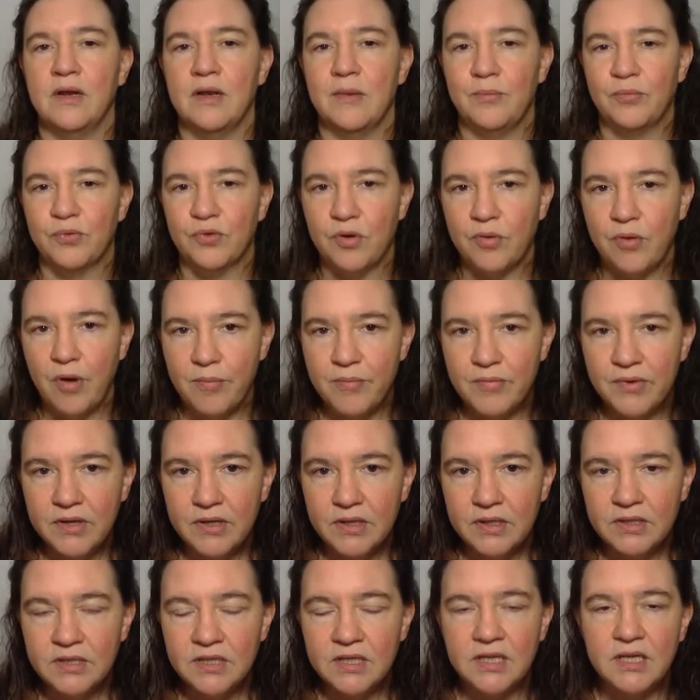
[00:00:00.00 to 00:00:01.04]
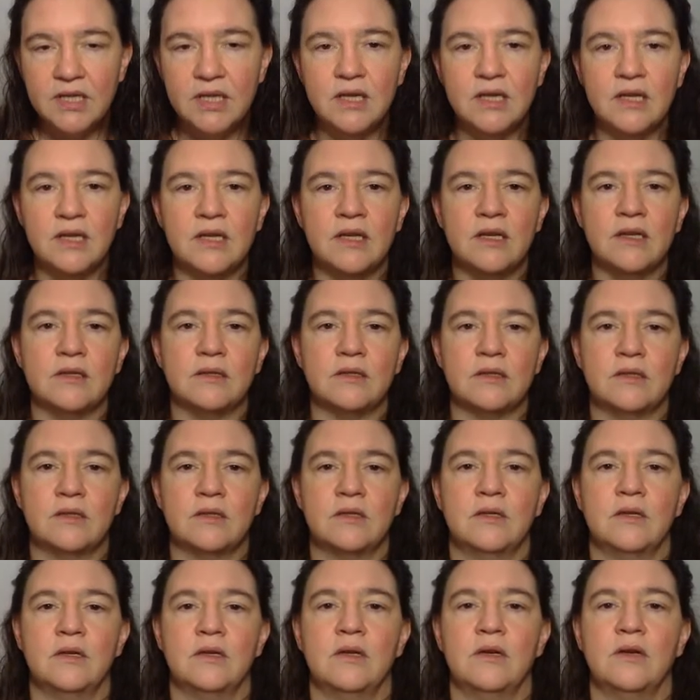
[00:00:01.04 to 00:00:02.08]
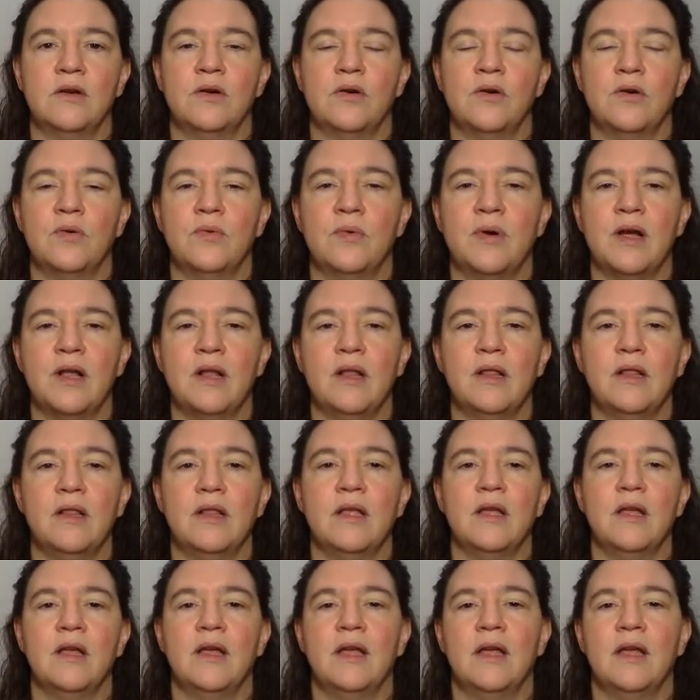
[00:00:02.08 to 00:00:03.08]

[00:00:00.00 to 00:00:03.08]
probability is, well,